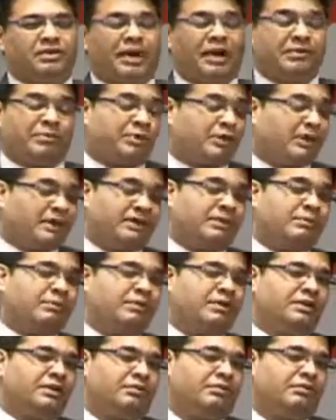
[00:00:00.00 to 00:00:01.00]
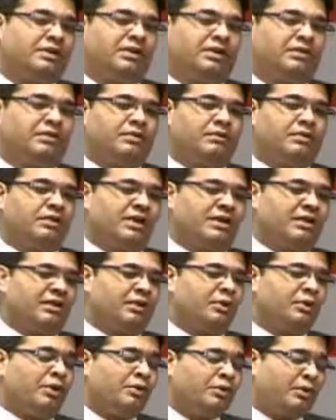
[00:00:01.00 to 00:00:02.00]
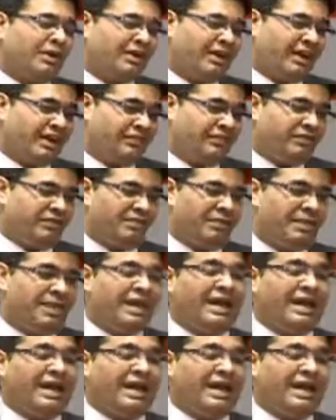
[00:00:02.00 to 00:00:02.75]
and protecting the human life.